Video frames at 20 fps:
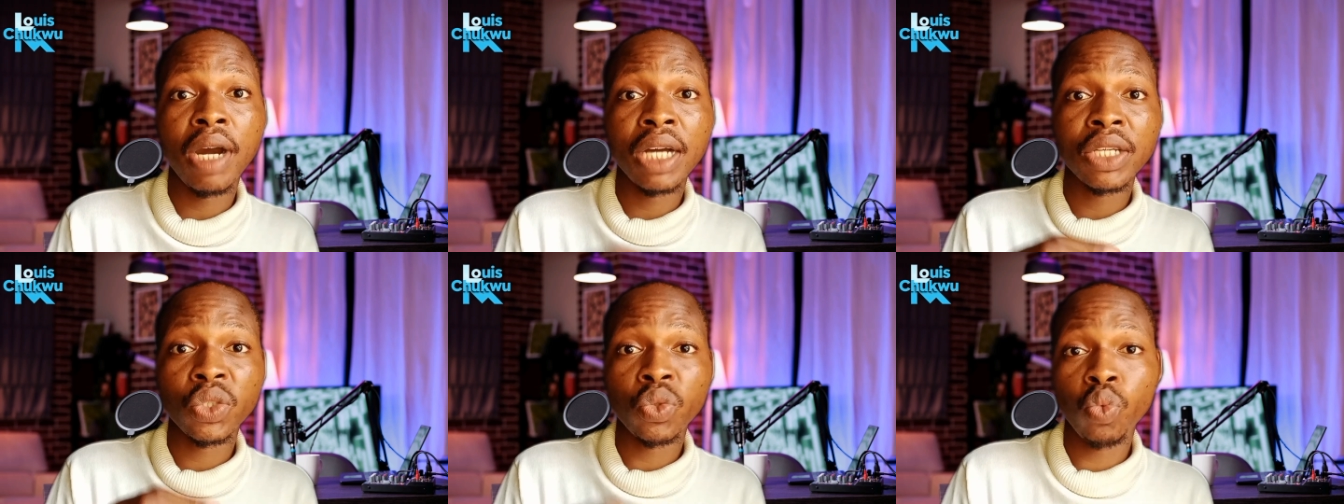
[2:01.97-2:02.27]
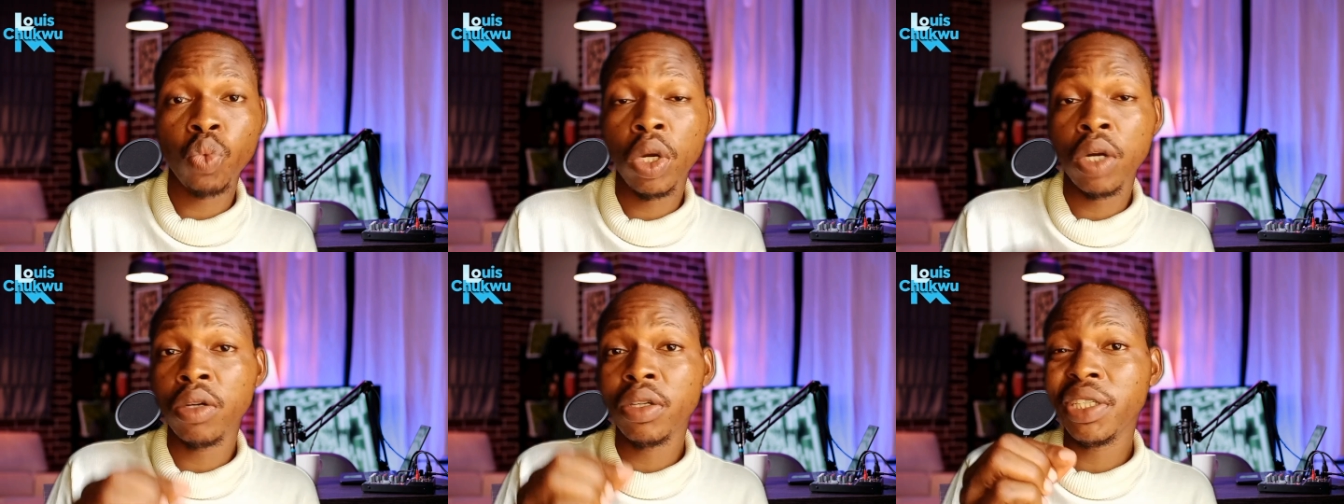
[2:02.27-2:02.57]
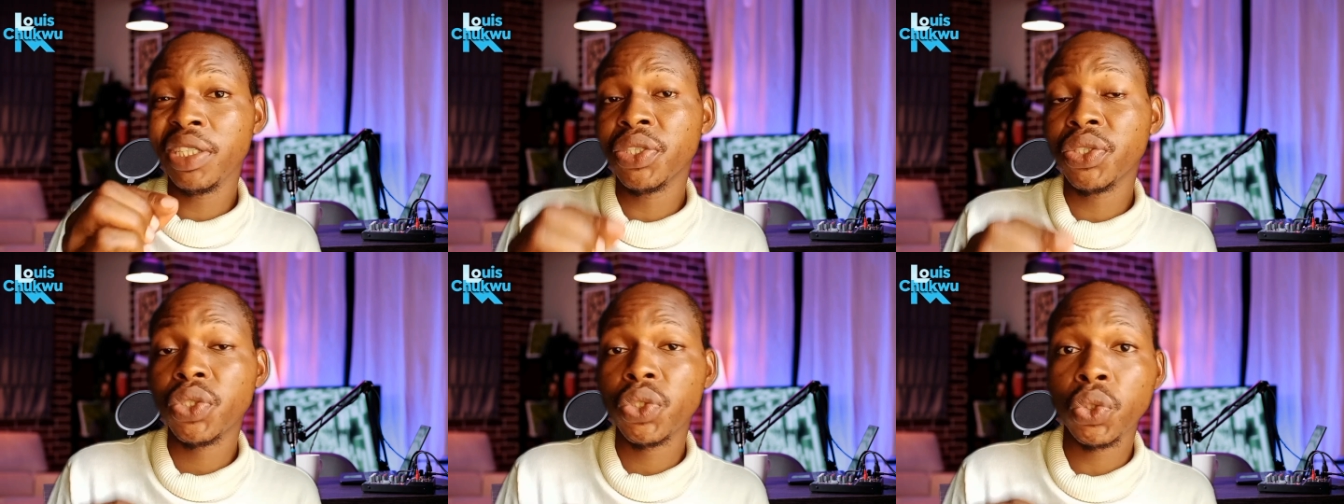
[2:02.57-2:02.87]
as well
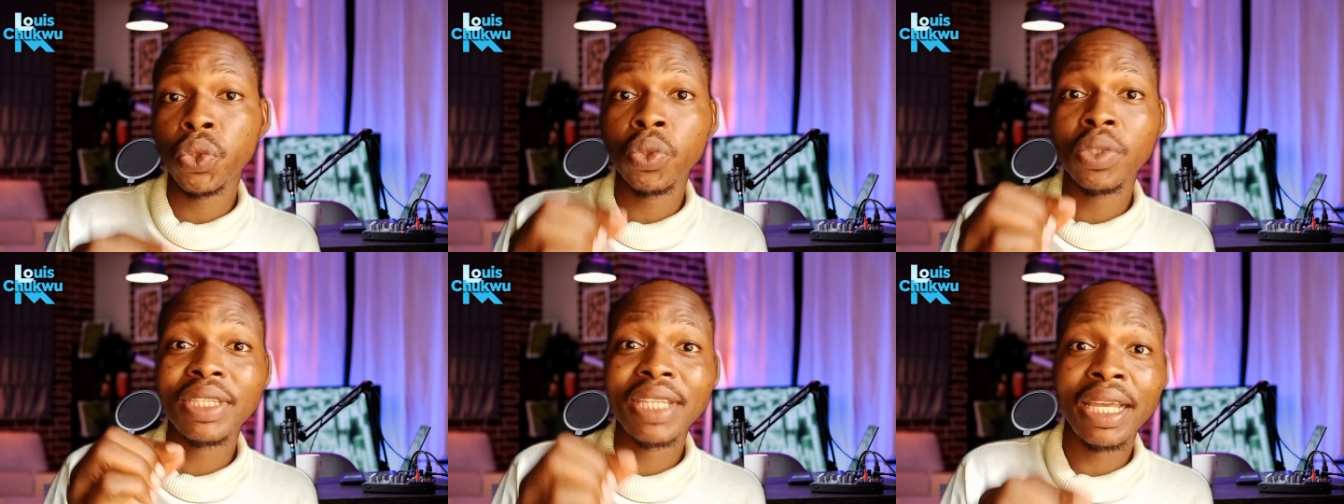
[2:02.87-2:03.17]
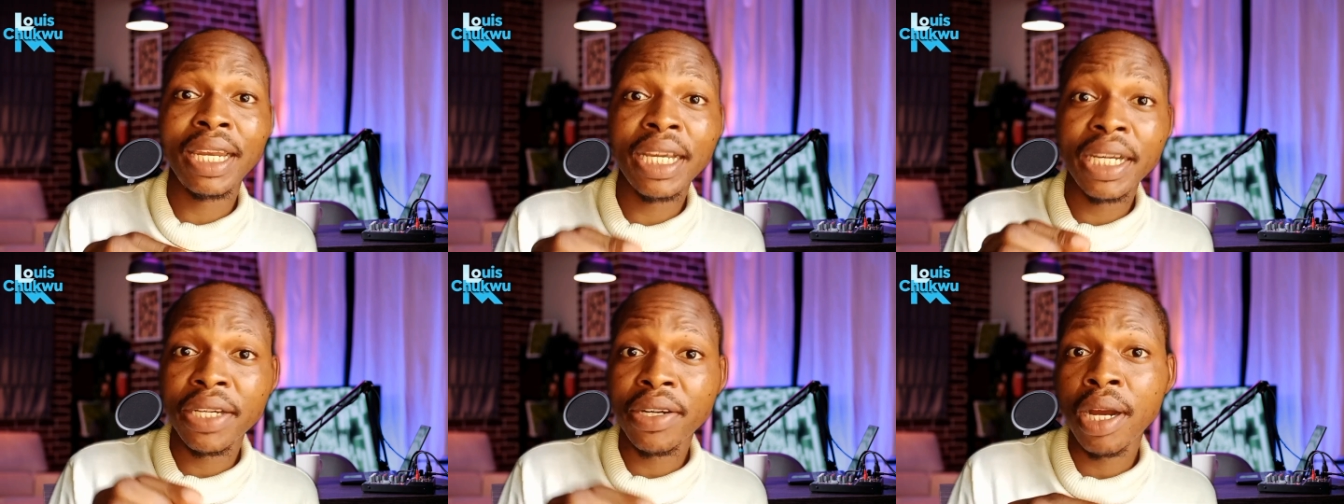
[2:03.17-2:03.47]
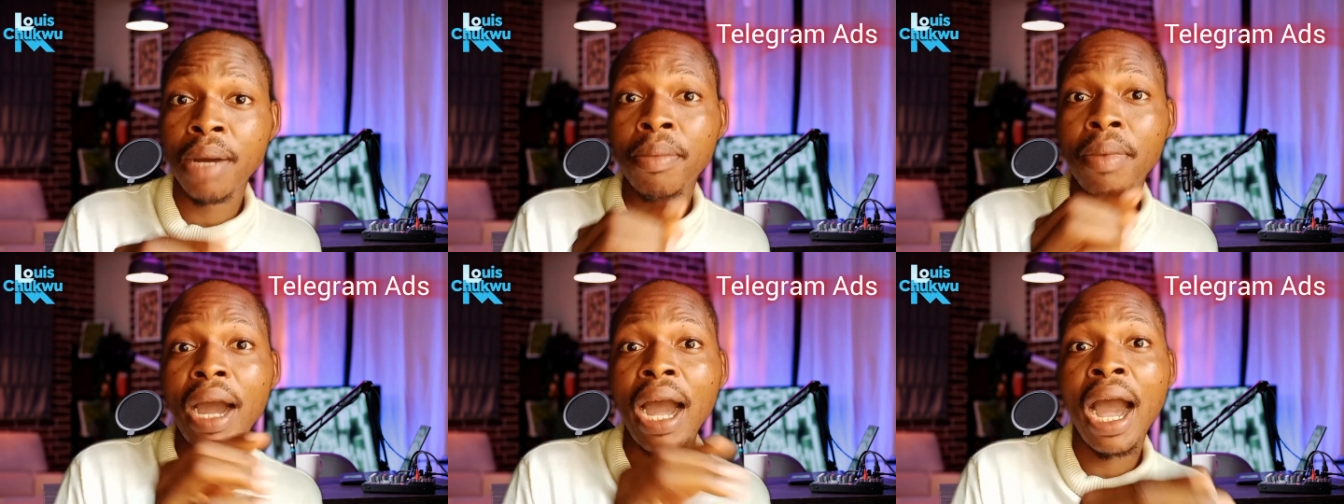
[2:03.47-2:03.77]
is through
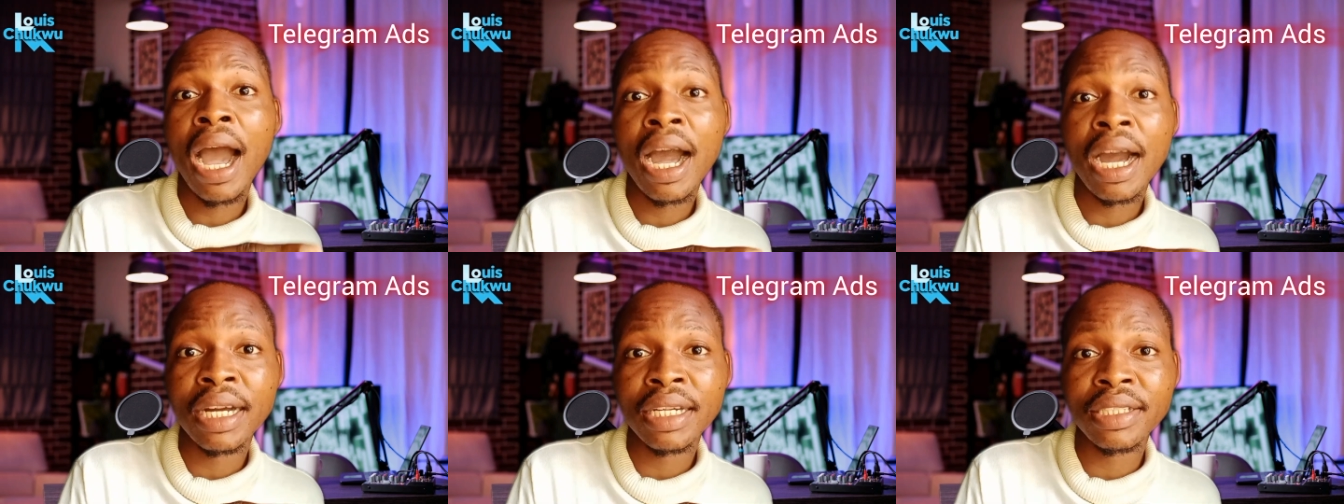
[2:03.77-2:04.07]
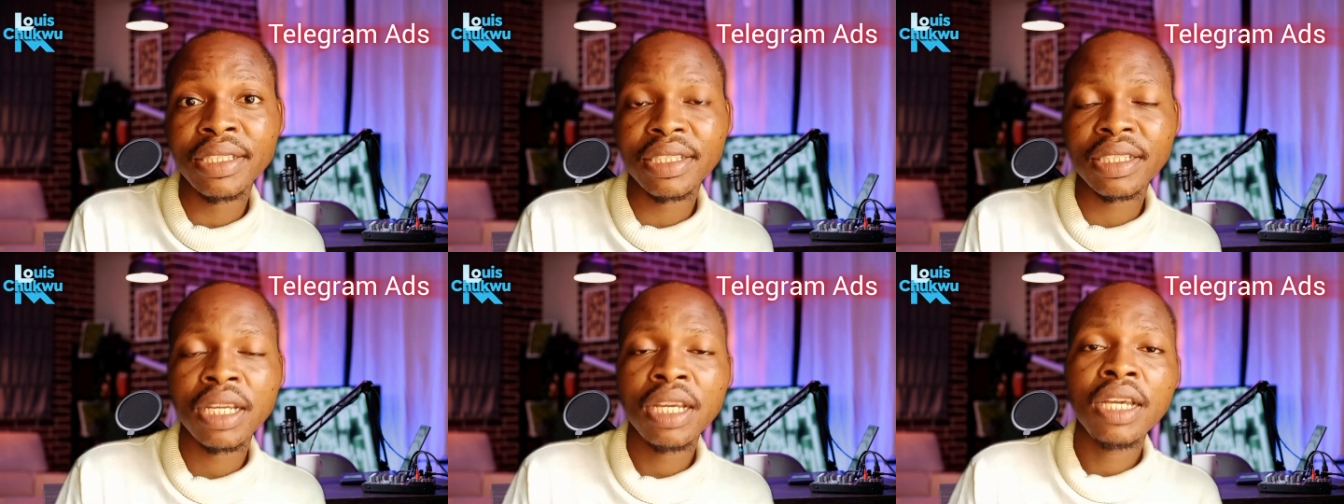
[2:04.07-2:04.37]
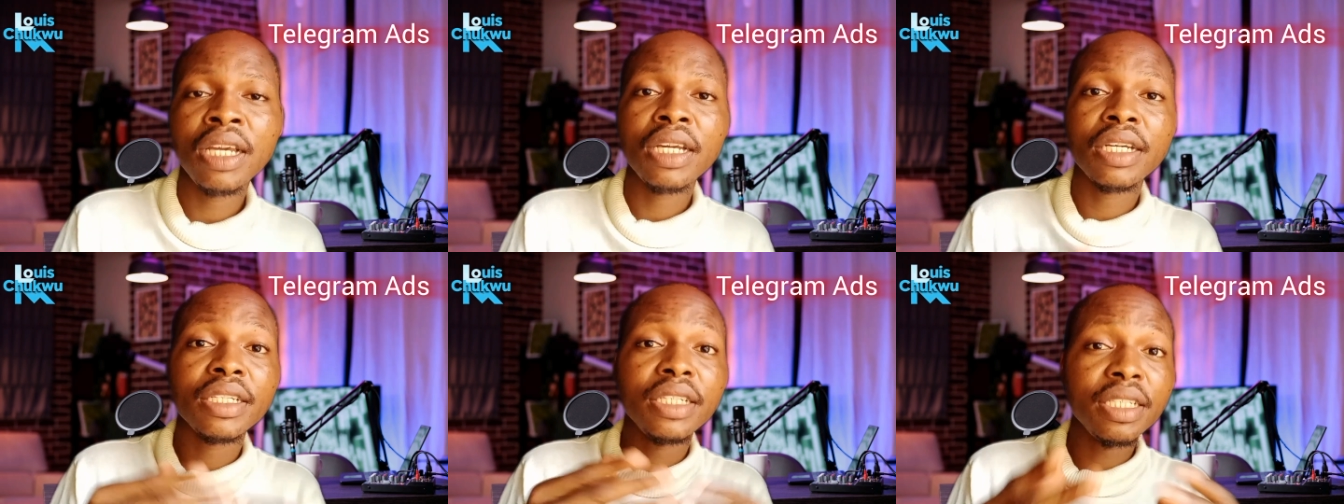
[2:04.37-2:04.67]
Telegram ads.
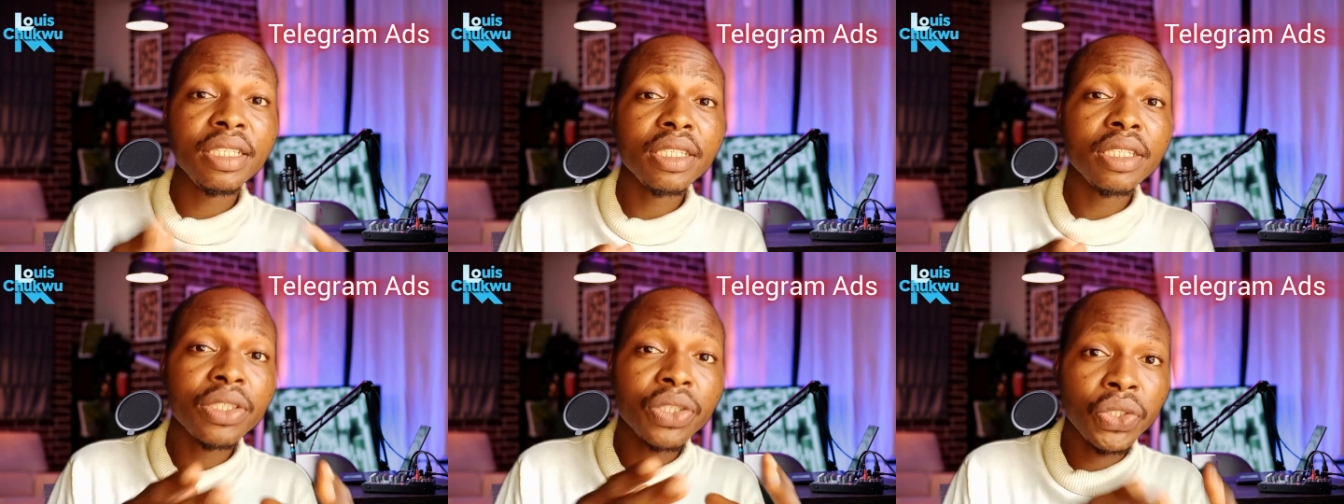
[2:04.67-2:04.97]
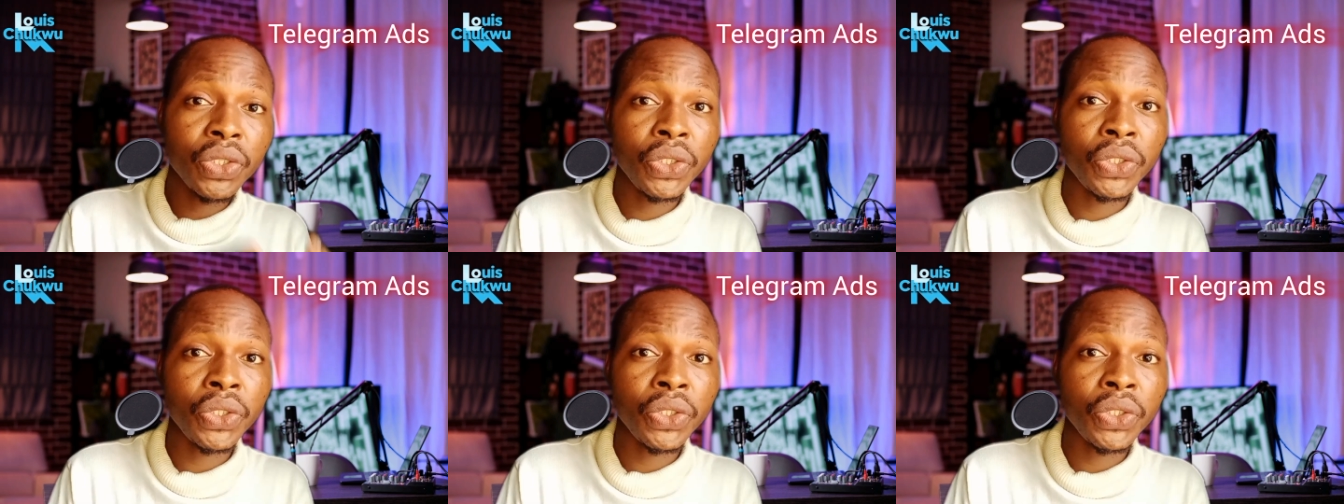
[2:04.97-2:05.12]
This is